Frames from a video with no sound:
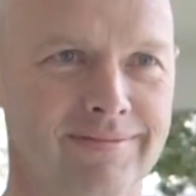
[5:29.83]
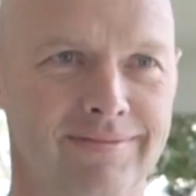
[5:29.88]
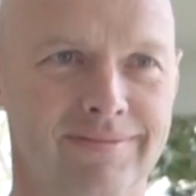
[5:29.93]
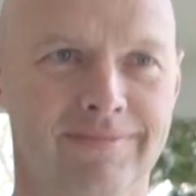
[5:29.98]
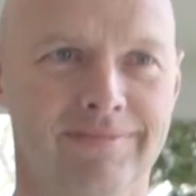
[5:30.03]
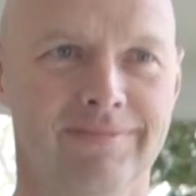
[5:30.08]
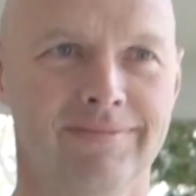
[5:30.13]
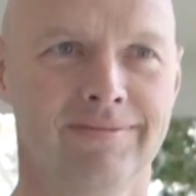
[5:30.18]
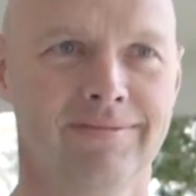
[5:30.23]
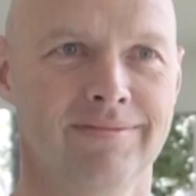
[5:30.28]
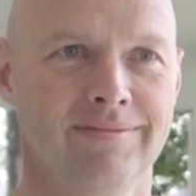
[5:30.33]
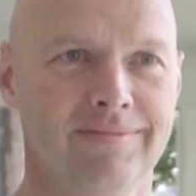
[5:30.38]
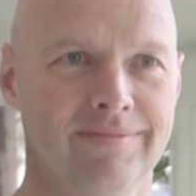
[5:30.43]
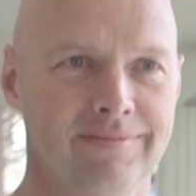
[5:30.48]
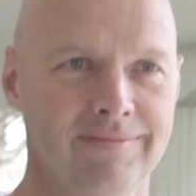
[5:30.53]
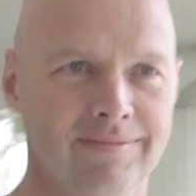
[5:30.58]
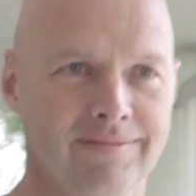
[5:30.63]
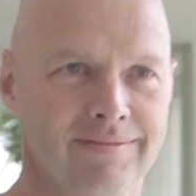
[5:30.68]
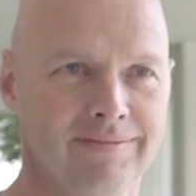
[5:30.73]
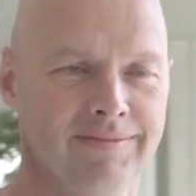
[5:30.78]
enact
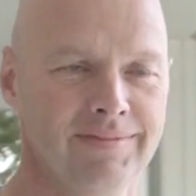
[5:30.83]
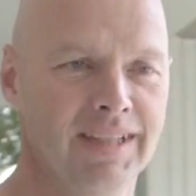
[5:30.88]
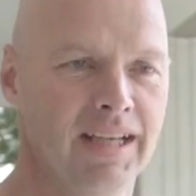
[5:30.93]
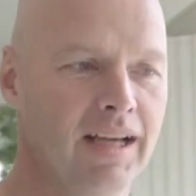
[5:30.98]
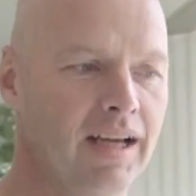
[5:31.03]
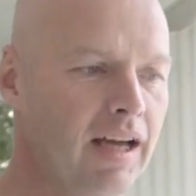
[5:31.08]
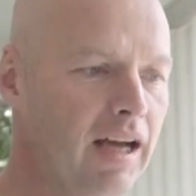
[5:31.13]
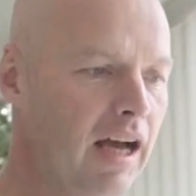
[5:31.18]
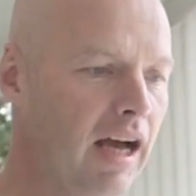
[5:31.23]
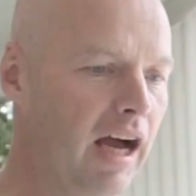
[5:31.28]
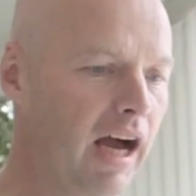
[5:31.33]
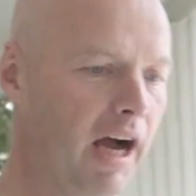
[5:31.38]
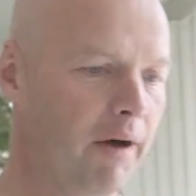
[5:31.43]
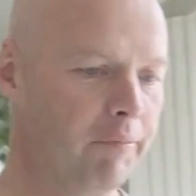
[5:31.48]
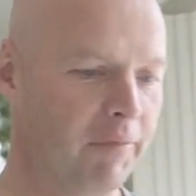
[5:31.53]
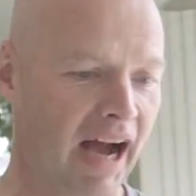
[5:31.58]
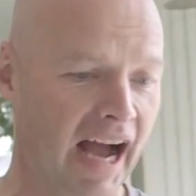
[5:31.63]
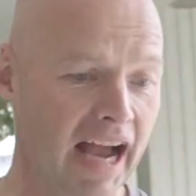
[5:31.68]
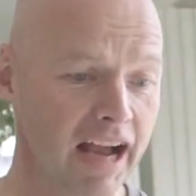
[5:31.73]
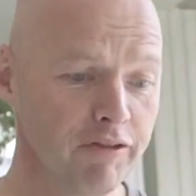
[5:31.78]
immediately?
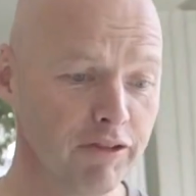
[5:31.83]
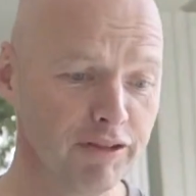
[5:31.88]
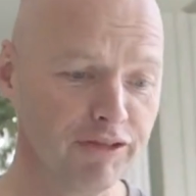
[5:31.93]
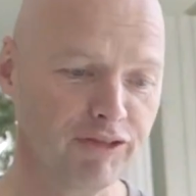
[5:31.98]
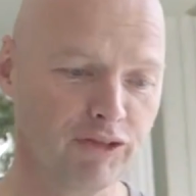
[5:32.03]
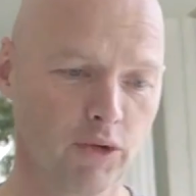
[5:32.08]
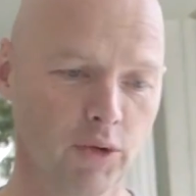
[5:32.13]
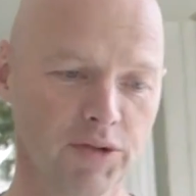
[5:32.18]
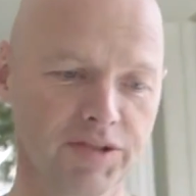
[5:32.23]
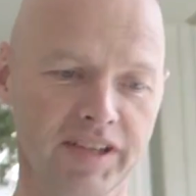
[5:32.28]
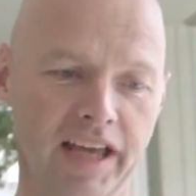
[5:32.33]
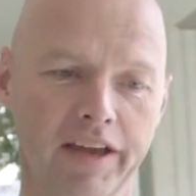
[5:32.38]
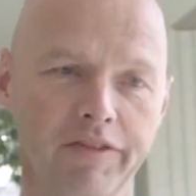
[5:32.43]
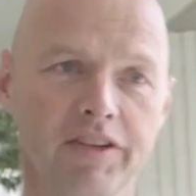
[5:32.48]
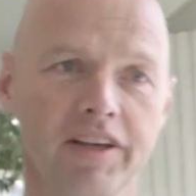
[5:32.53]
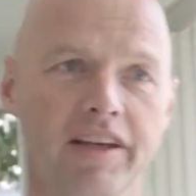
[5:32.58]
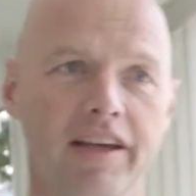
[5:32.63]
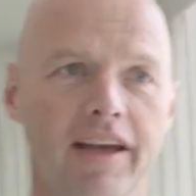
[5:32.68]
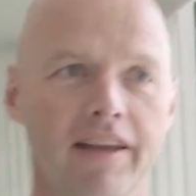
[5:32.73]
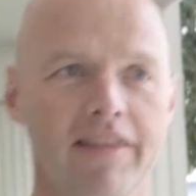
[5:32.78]
Um, I would force
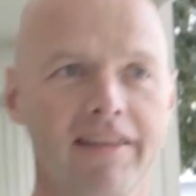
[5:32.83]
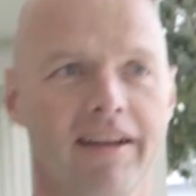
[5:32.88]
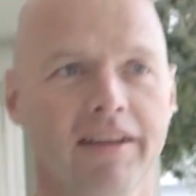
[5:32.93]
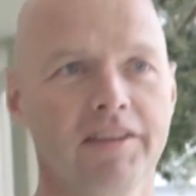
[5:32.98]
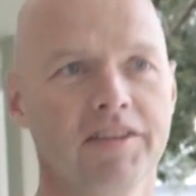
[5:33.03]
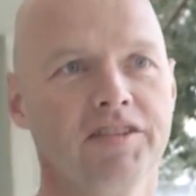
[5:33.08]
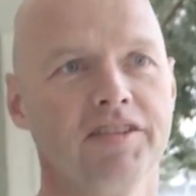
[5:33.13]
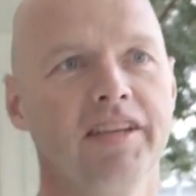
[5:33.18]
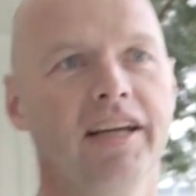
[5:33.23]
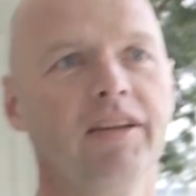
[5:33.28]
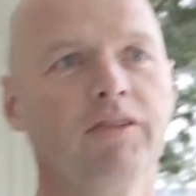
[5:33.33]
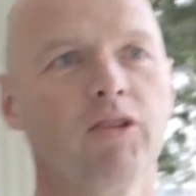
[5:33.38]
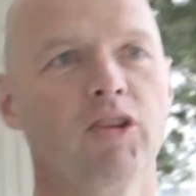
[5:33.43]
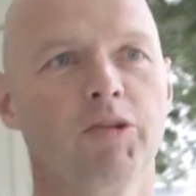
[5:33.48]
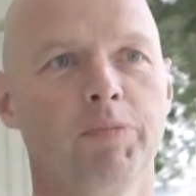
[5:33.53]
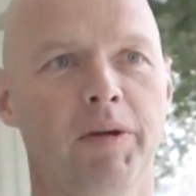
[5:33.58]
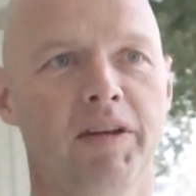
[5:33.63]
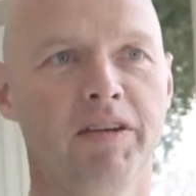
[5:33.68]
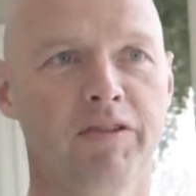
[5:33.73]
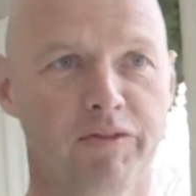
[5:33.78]
every kid in the United States to
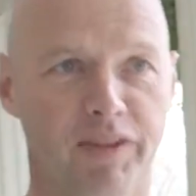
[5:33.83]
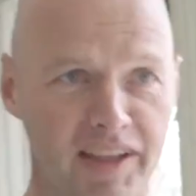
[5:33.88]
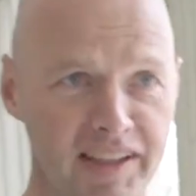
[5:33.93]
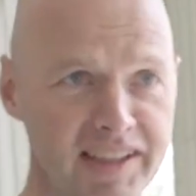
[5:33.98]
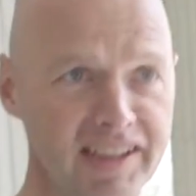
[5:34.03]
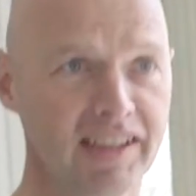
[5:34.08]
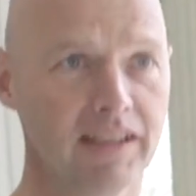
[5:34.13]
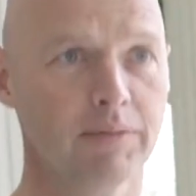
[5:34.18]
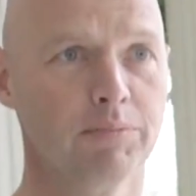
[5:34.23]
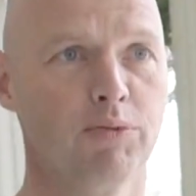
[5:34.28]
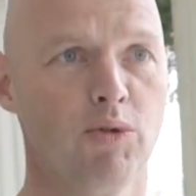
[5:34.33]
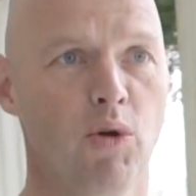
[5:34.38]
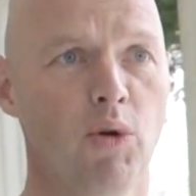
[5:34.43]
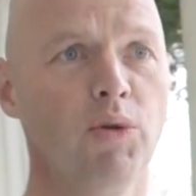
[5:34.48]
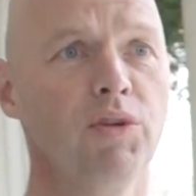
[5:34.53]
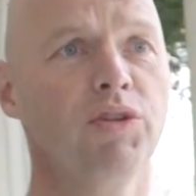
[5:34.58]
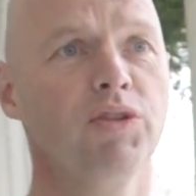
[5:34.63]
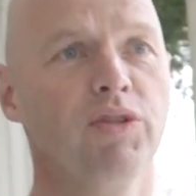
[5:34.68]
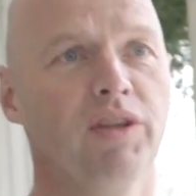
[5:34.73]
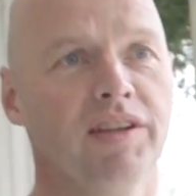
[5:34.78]
spend one year
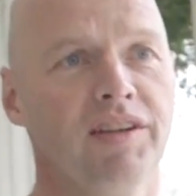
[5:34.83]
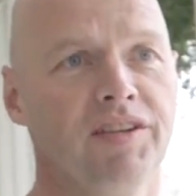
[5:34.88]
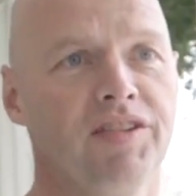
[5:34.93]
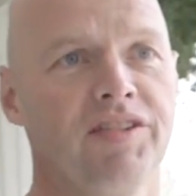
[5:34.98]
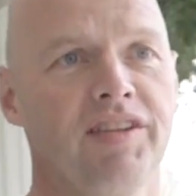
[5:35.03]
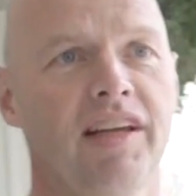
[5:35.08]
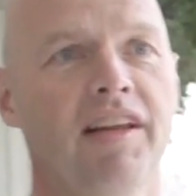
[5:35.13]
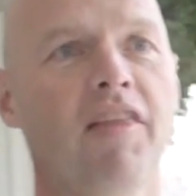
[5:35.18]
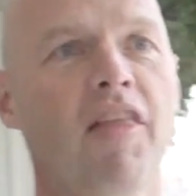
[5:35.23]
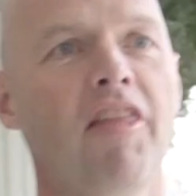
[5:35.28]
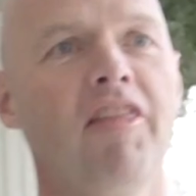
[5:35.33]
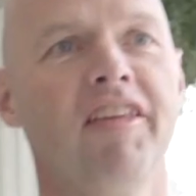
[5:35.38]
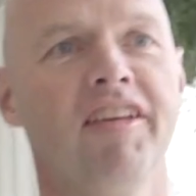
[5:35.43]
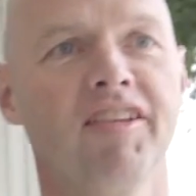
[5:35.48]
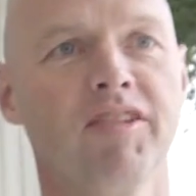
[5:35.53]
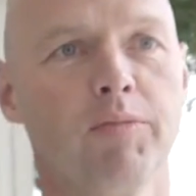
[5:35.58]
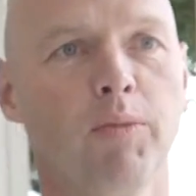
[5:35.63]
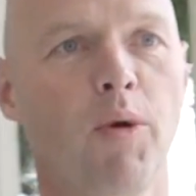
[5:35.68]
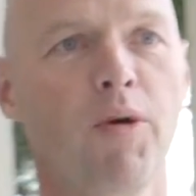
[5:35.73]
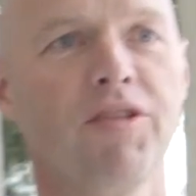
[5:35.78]
abroad to understand that
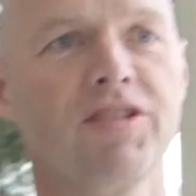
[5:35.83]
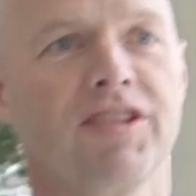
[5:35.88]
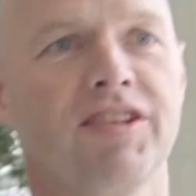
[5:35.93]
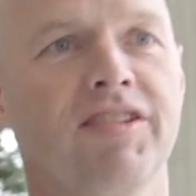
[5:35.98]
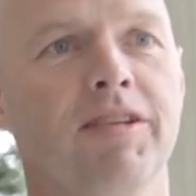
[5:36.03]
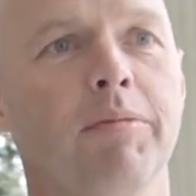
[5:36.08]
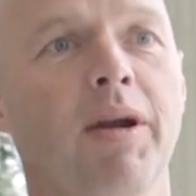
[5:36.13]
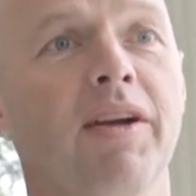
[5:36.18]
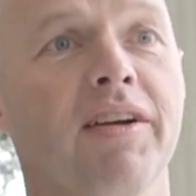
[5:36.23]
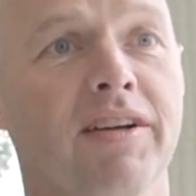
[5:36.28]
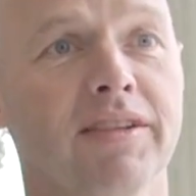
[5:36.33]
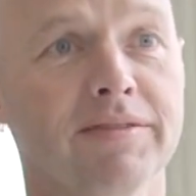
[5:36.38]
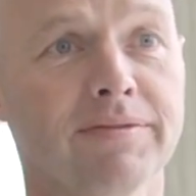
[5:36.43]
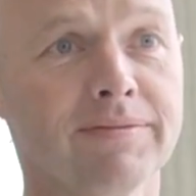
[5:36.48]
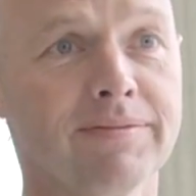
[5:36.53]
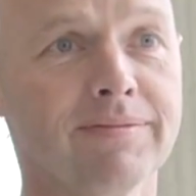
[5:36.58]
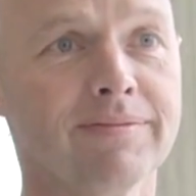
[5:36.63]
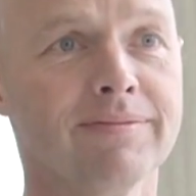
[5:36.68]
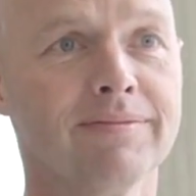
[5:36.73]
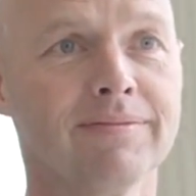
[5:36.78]
there's more than just America.
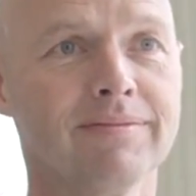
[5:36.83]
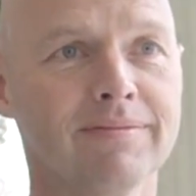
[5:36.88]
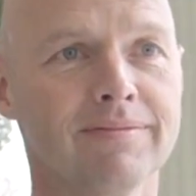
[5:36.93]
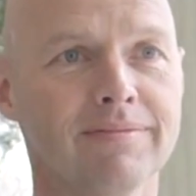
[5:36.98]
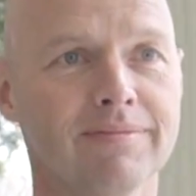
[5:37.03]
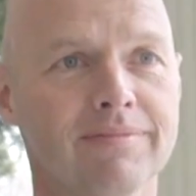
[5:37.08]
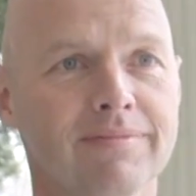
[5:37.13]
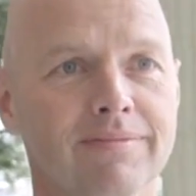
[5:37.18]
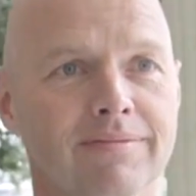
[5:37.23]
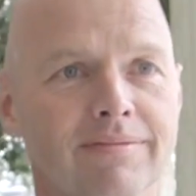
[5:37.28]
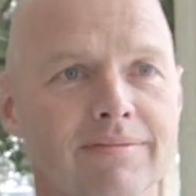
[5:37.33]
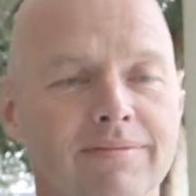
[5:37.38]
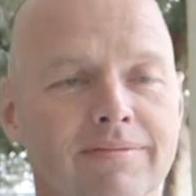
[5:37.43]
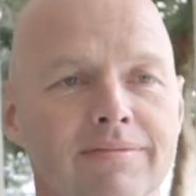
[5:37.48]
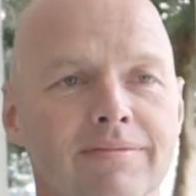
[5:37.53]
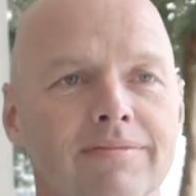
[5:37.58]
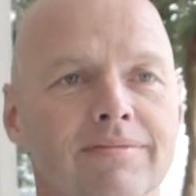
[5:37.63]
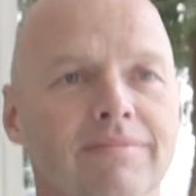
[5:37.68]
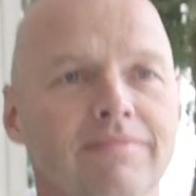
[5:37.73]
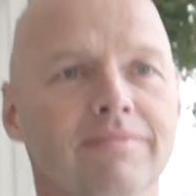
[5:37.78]
Is the
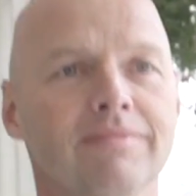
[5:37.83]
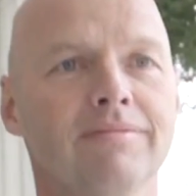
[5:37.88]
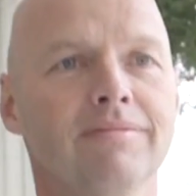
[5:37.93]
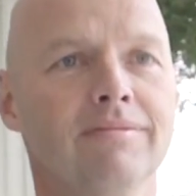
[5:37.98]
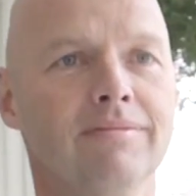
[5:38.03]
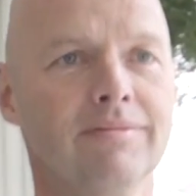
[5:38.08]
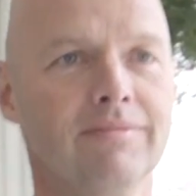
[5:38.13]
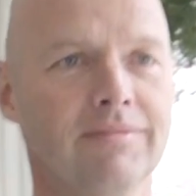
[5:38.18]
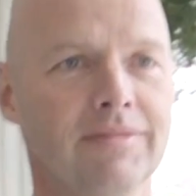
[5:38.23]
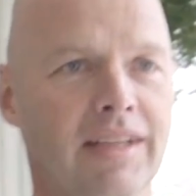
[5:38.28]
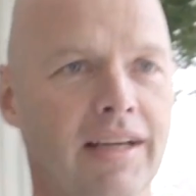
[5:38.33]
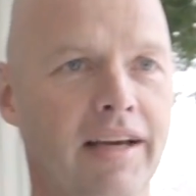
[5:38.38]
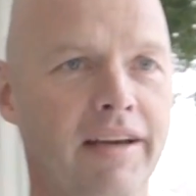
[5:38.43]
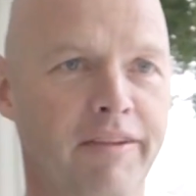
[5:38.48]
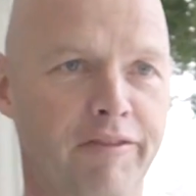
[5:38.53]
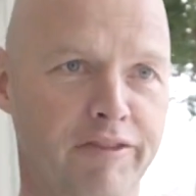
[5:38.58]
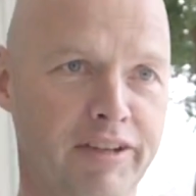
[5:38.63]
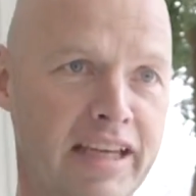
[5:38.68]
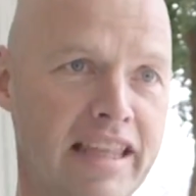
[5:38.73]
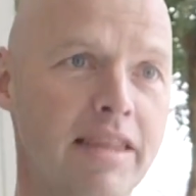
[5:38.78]
singularity near?
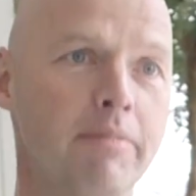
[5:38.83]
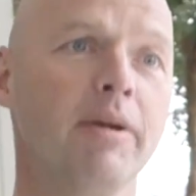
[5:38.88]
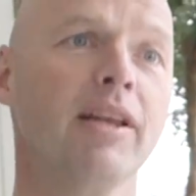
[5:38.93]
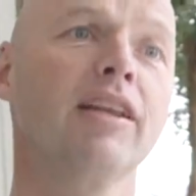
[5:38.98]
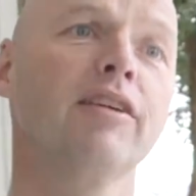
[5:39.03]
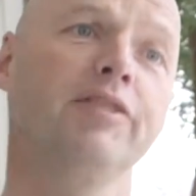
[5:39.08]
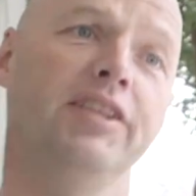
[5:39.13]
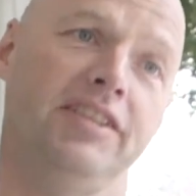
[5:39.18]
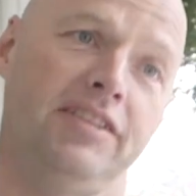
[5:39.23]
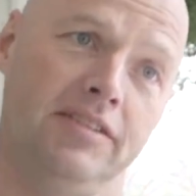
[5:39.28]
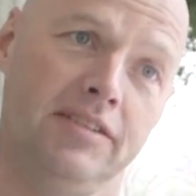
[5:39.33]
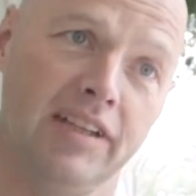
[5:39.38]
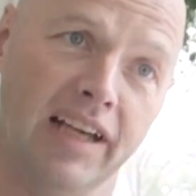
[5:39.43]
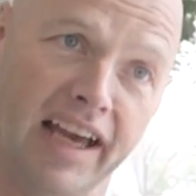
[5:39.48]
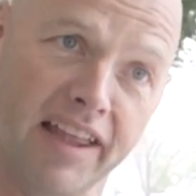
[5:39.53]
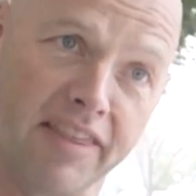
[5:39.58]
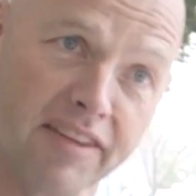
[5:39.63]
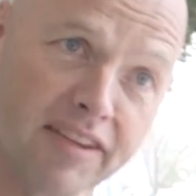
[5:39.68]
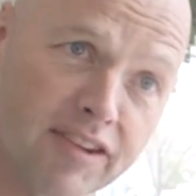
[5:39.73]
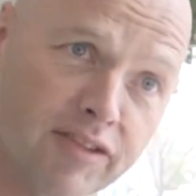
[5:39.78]
We are in the middle of it
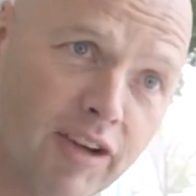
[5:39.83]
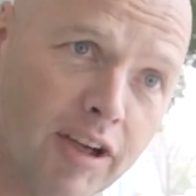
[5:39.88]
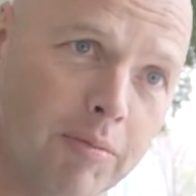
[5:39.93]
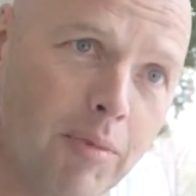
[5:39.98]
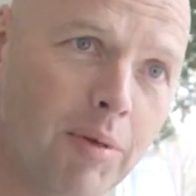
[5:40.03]
at this very